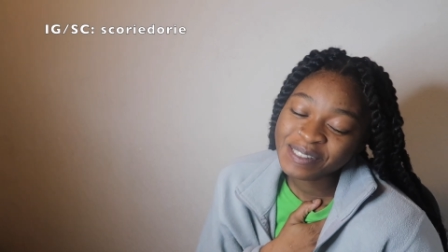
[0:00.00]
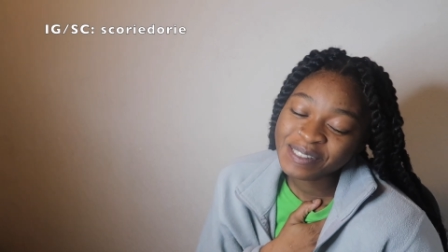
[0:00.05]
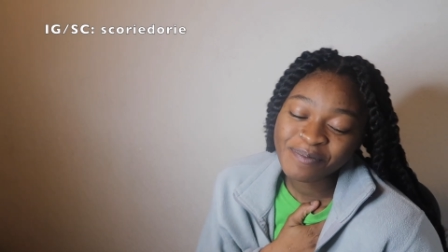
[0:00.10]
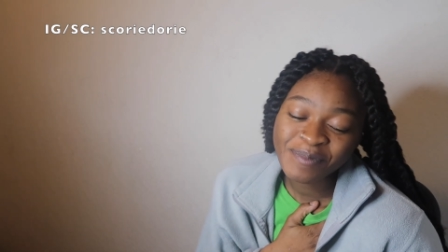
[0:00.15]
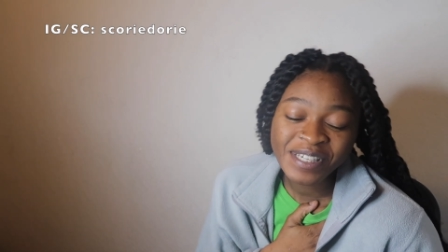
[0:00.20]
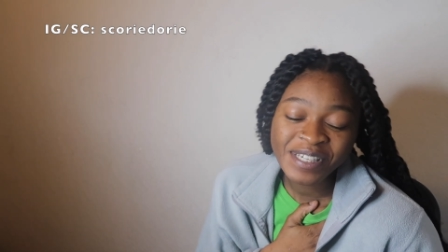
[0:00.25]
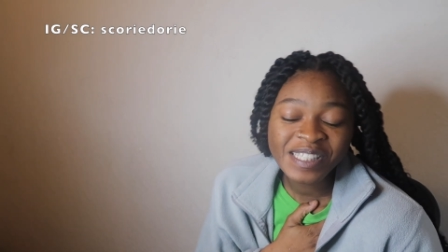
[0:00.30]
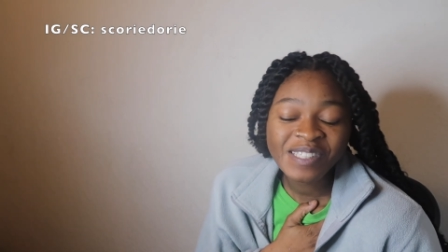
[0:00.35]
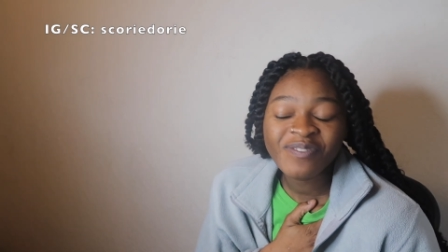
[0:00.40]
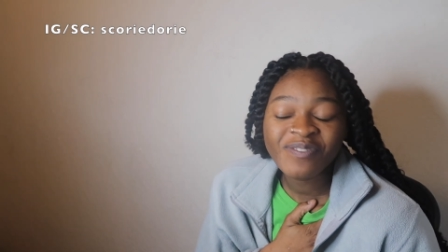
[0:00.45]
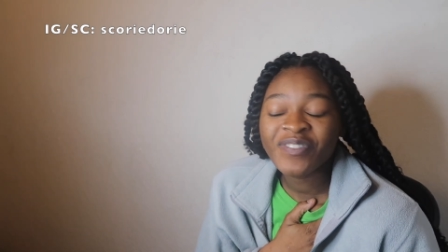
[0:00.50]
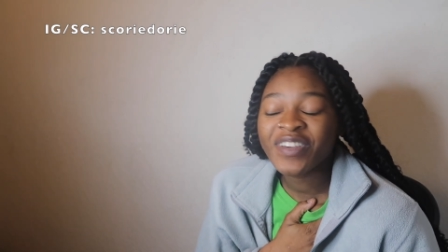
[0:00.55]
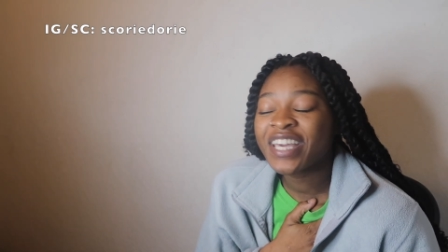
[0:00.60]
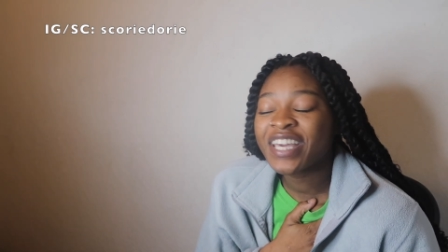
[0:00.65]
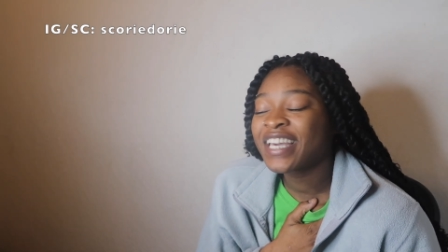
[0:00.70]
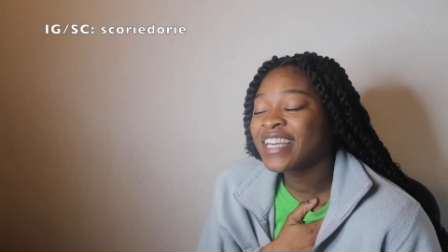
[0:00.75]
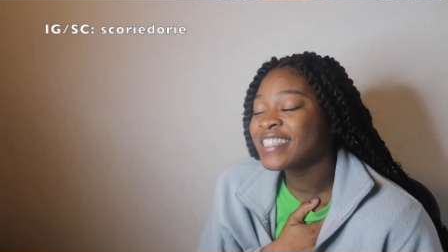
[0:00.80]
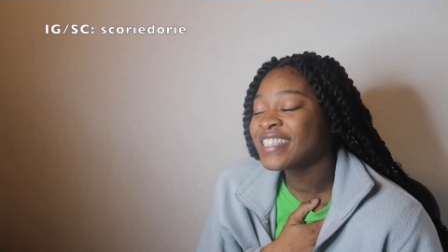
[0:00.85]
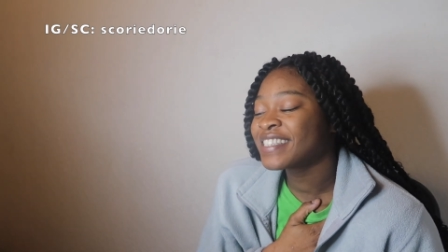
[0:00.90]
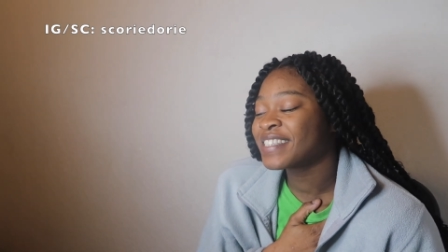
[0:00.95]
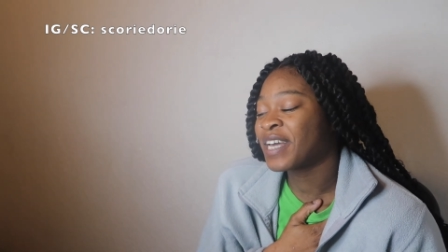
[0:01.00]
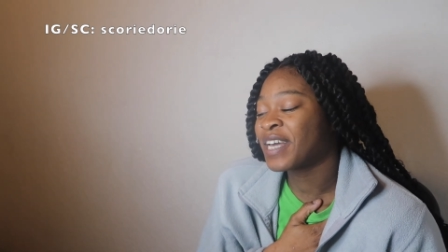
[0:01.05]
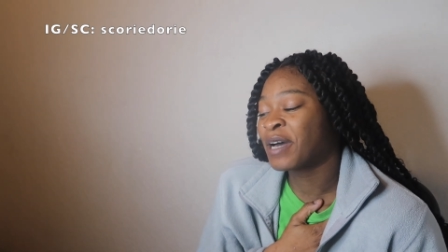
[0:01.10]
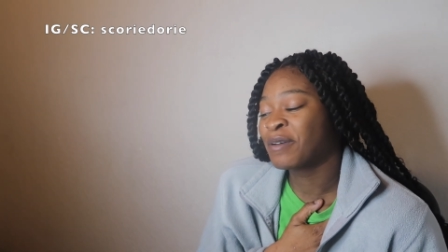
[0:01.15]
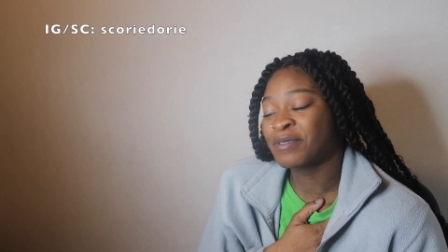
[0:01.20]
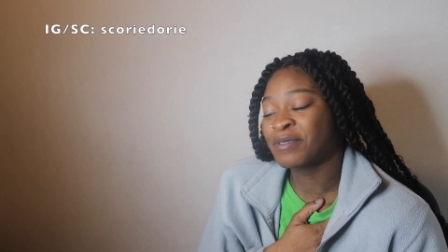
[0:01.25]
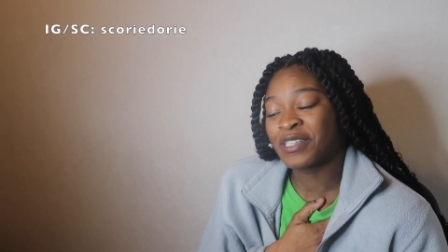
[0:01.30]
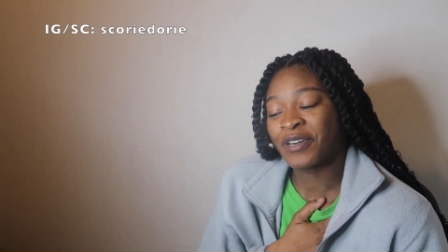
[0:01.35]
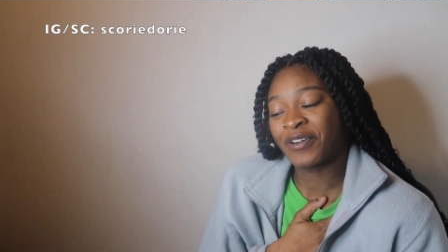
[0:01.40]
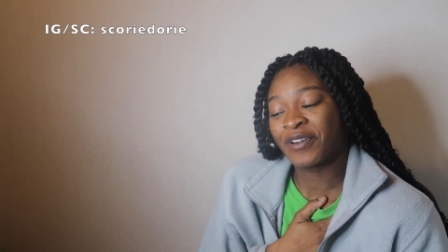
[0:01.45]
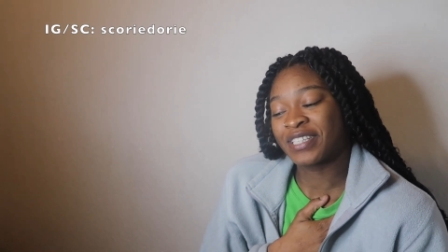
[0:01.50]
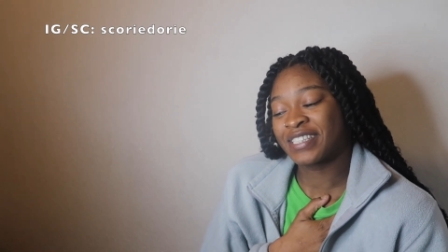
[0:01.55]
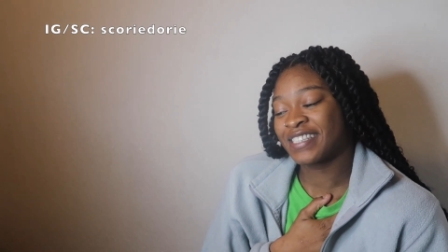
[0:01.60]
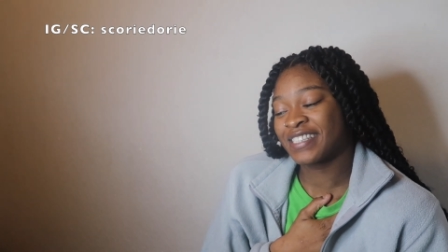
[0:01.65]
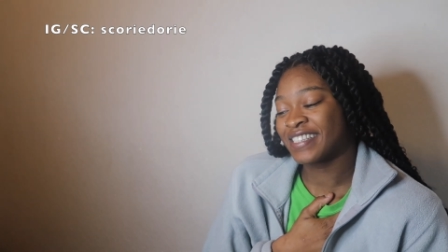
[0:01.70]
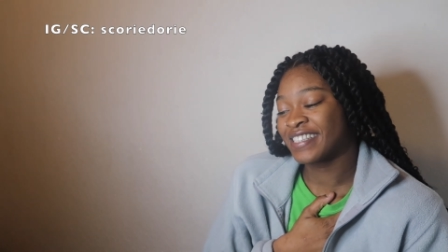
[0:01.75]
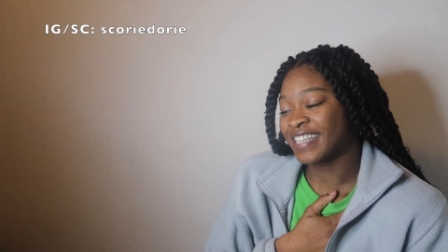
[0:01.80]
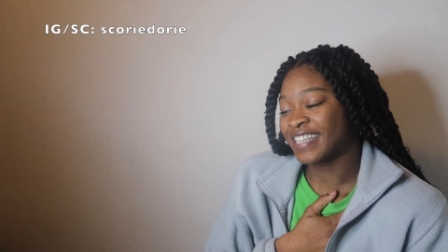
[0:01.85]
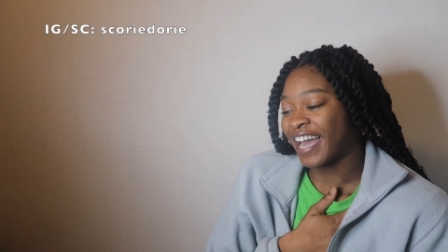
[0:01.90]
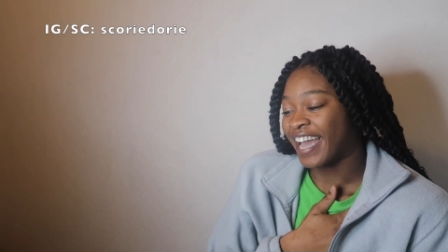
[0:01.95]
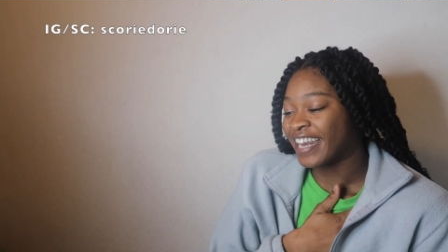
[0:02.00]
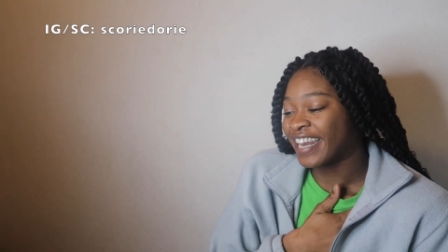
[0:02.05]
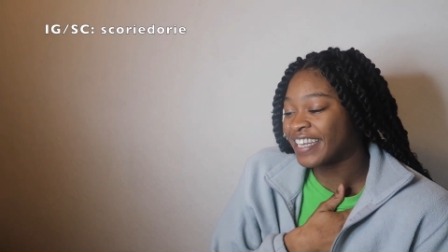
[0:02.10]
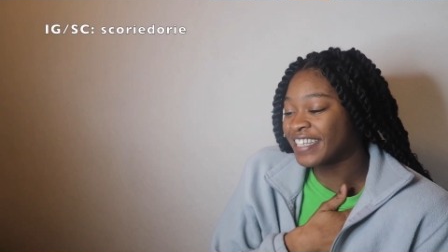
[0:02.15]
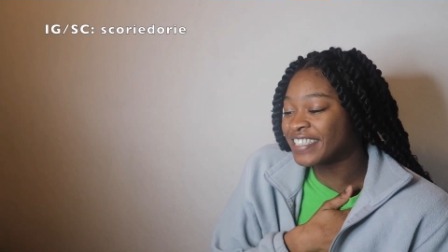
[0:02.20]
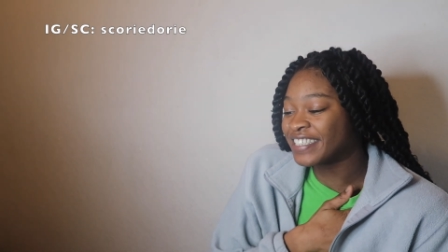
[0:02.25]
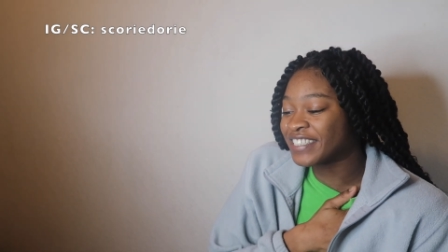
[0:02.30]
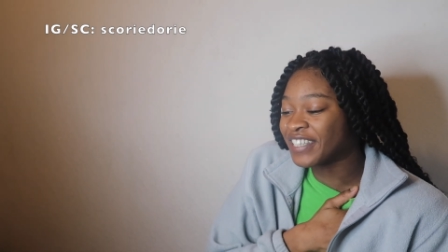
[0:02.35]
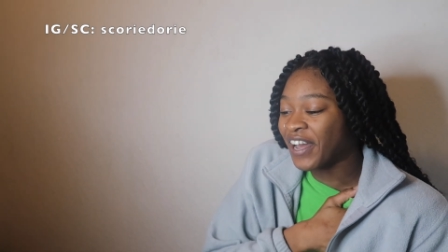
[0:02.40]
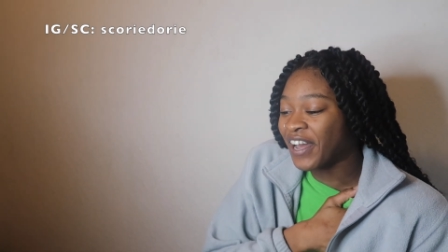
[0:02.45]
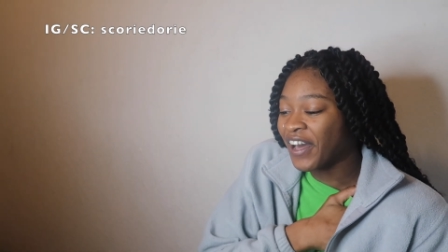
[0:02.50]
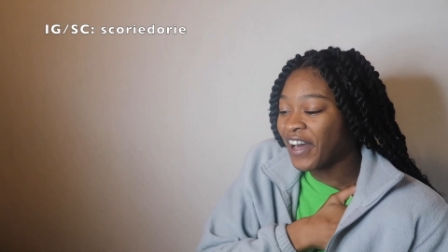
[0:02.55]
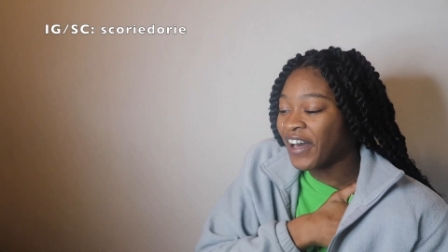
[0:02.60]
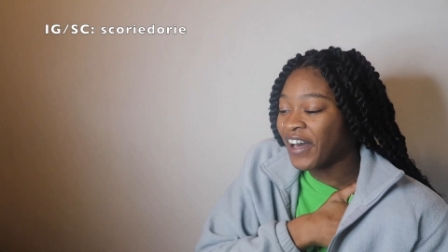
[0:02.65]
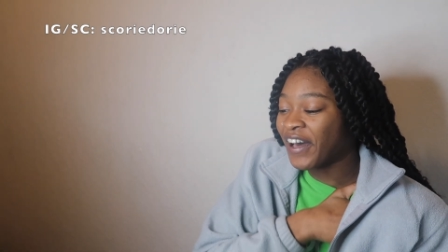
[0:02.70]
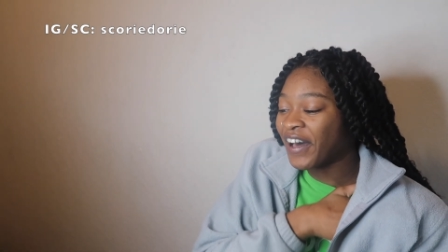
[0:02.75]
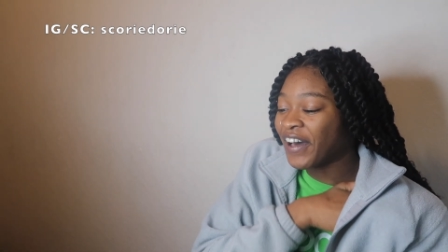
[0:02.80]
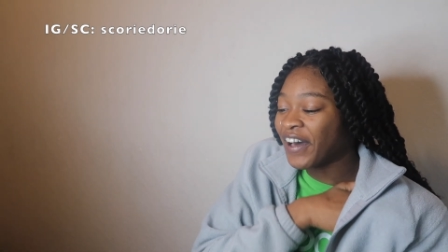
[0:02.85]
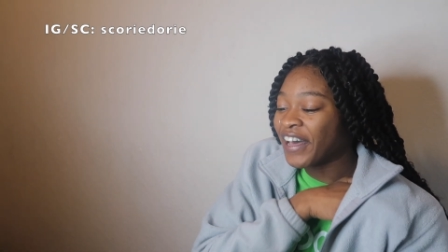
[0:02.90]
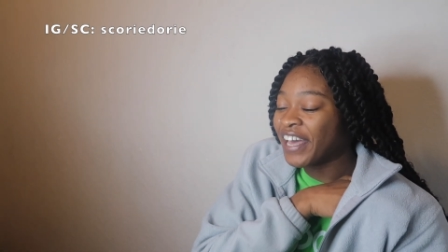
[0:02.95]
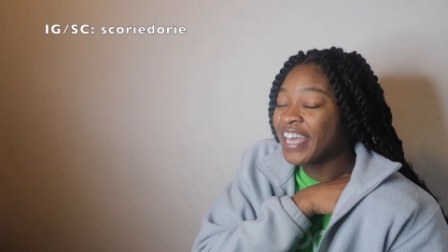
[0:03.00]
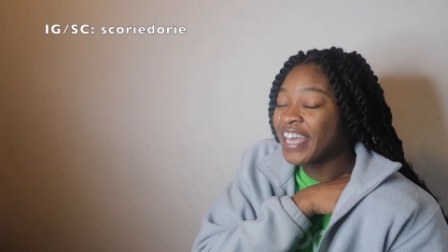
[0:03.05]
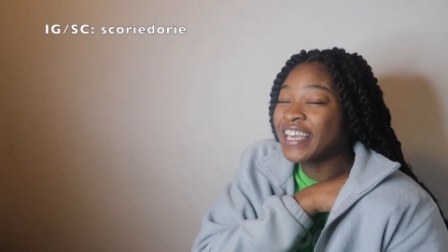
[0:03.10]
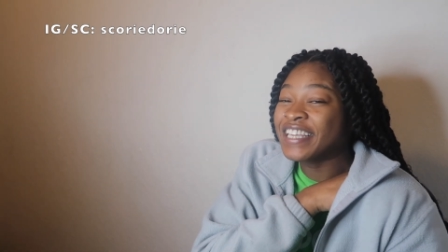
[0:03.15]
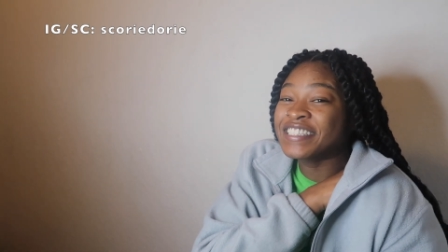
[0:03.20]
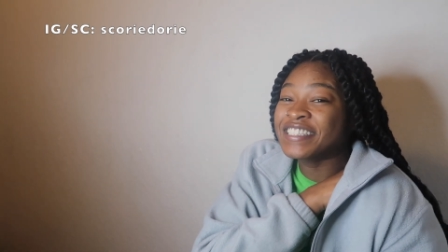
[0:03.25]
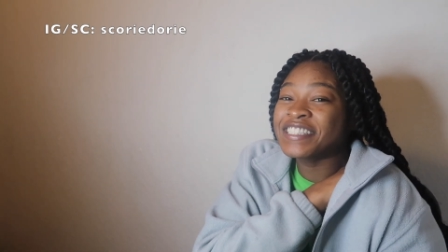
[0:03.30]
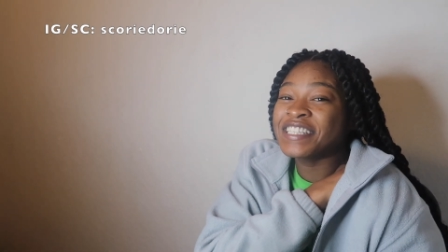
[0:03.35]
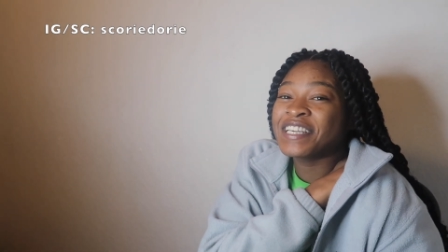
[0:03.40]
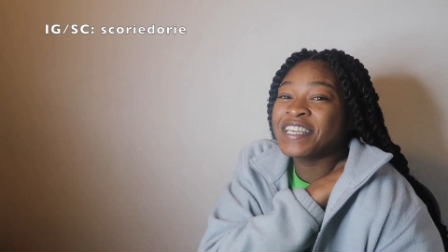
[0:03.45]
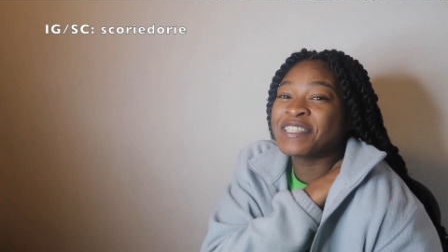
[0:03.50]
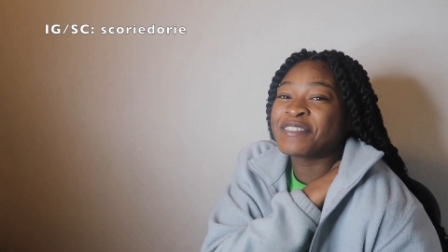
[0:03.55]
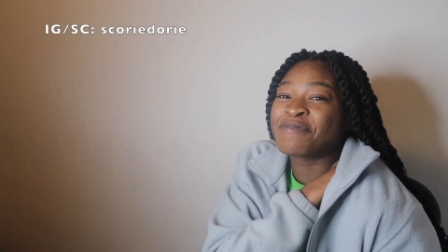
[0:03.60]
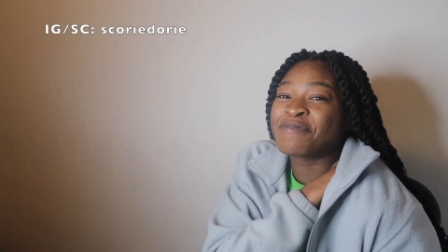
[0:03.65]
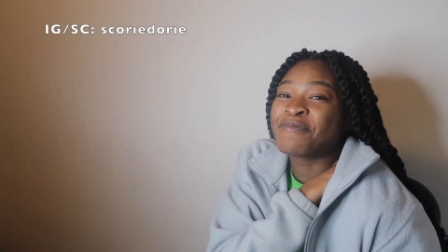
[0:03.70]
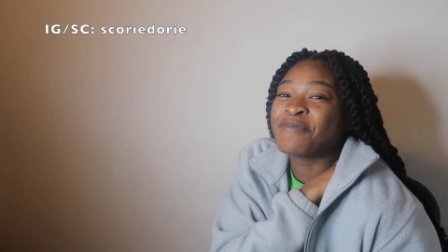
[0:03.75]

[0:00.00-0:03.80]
Miss Fix I'm so excited excited, y'all. It's his